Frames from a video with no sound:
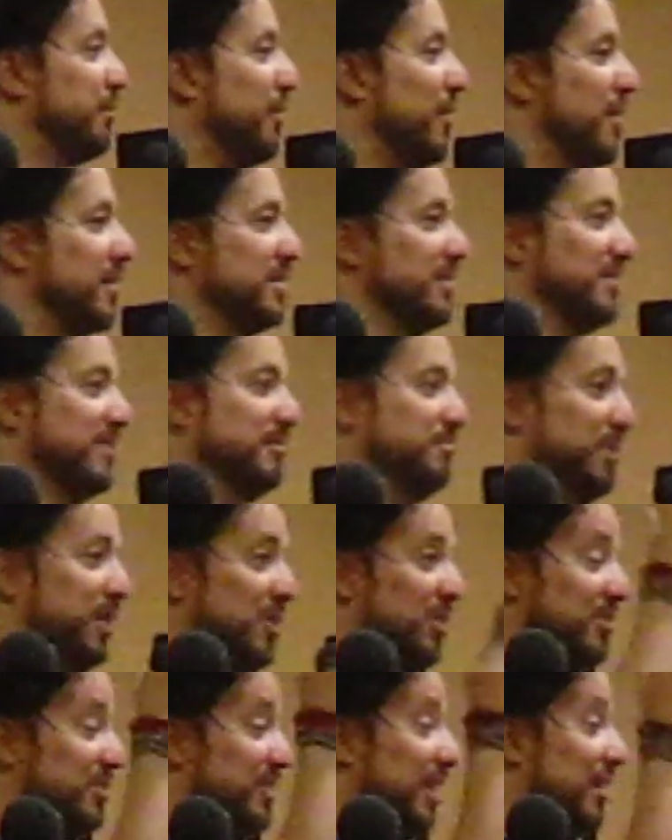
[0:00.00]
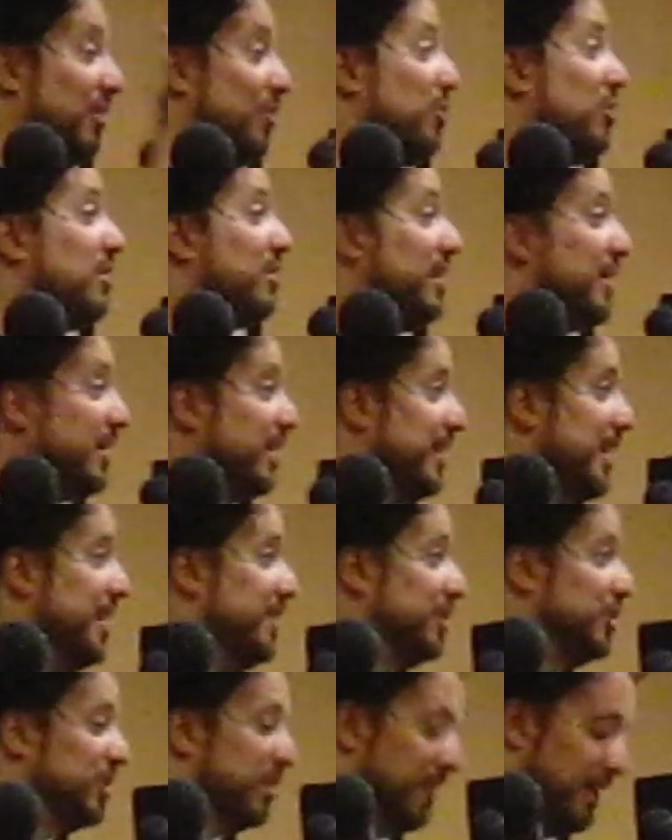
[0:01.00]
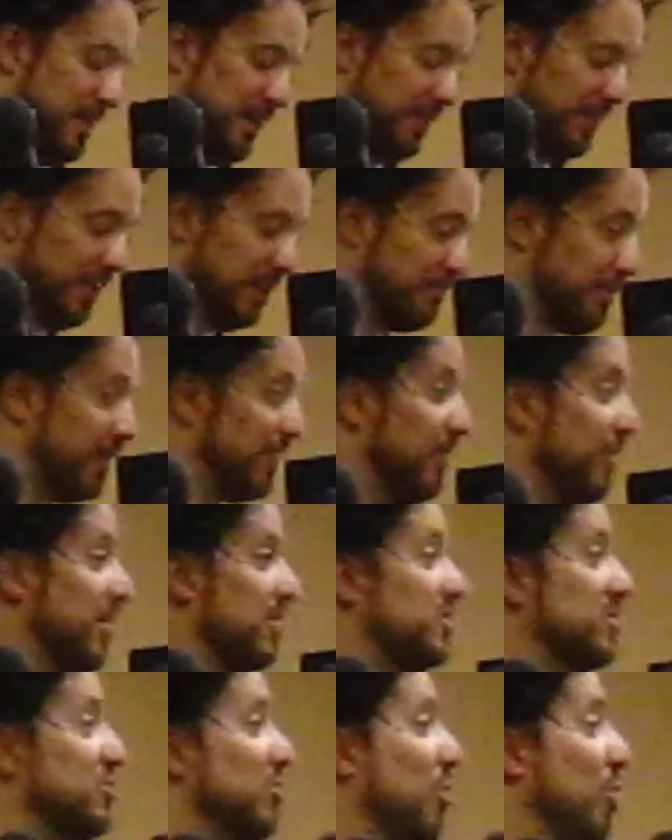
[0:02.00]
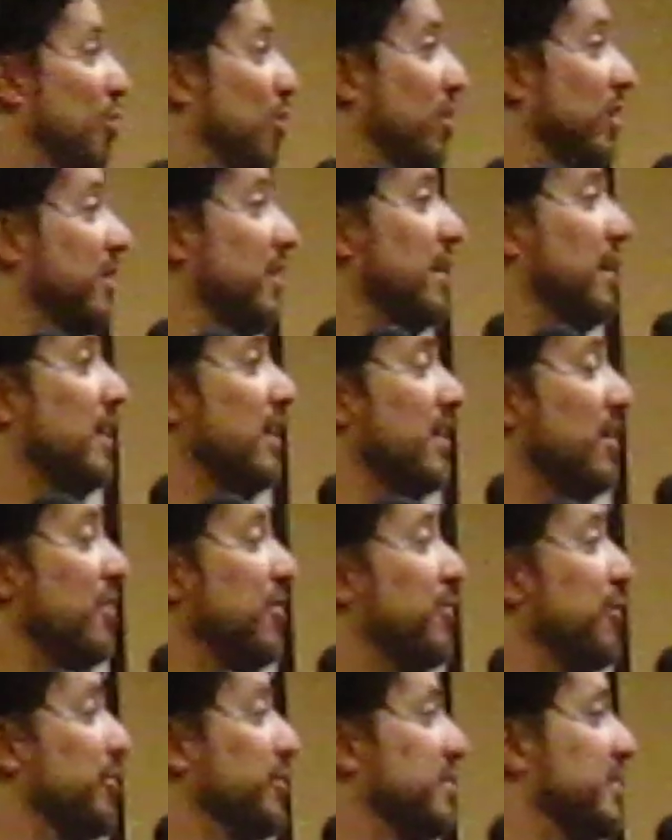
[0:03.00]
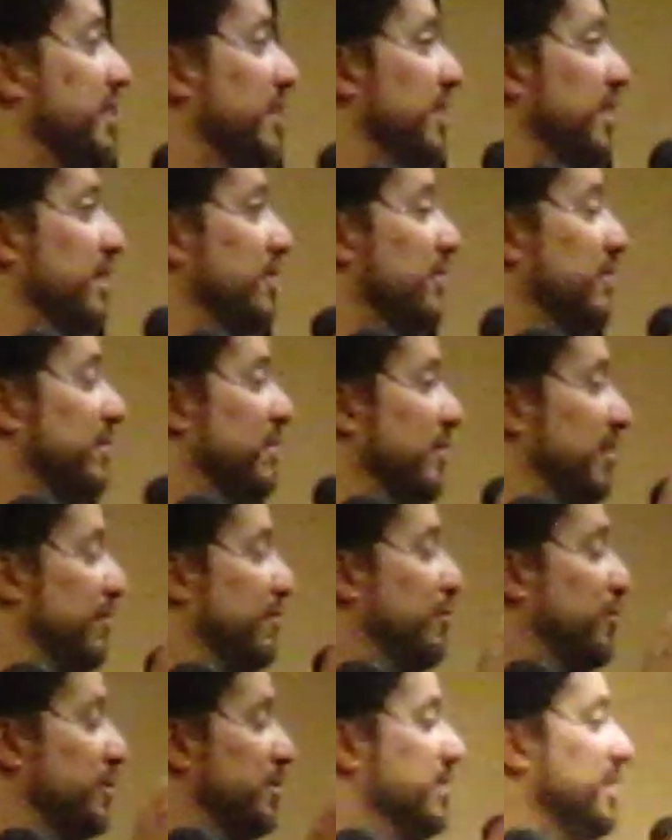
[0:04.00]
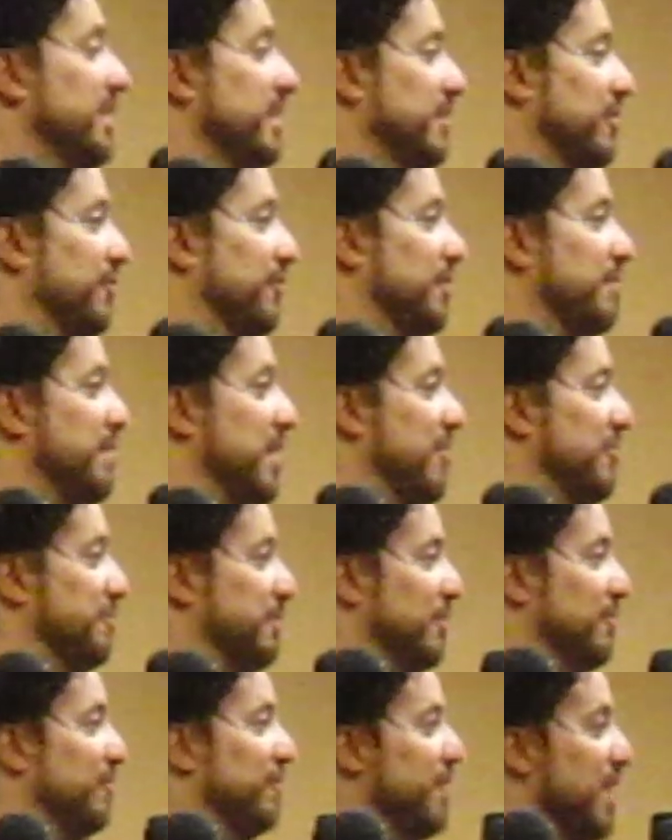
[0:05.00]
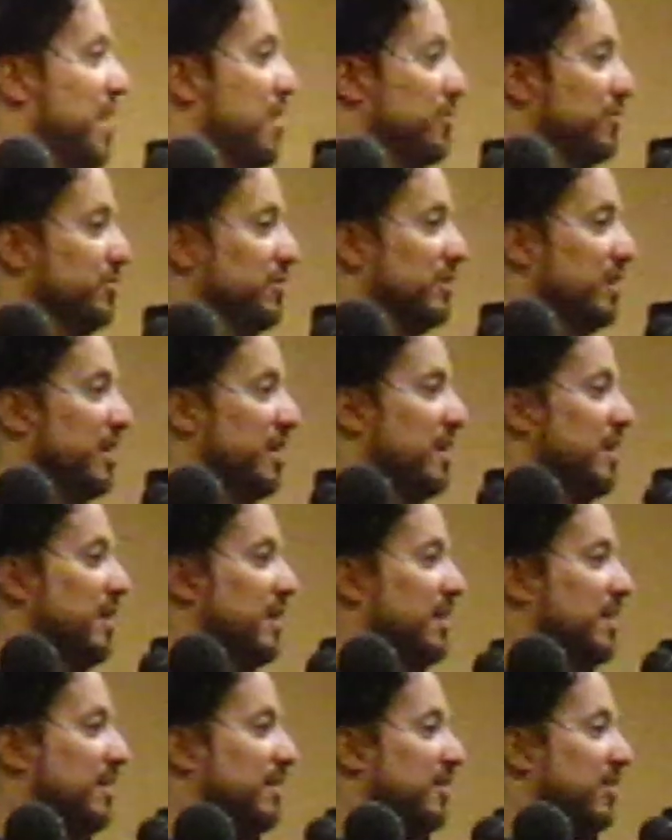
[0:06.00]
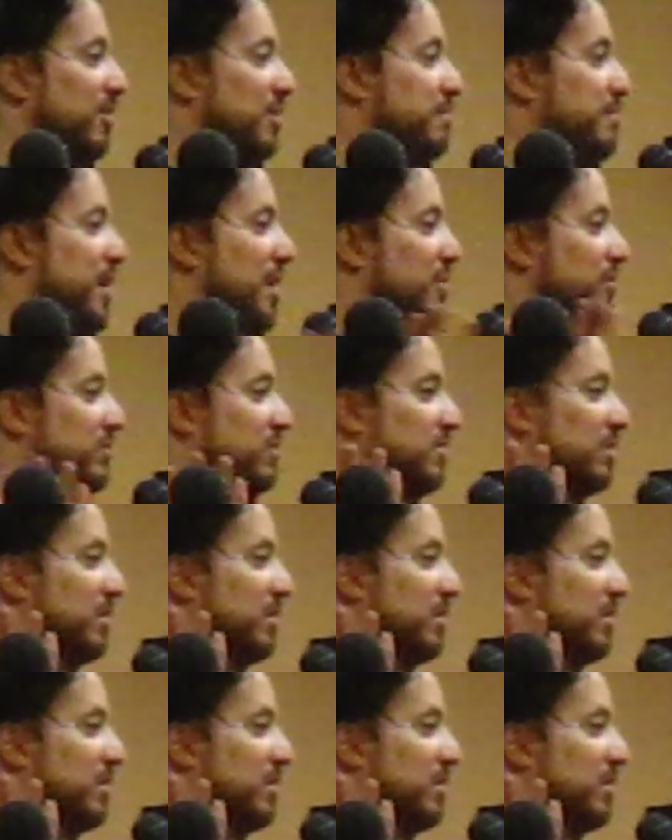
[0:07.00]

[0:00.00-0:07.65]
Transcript: blocks is because they look like an H. They're about this tall. 14 of them have been found. They're about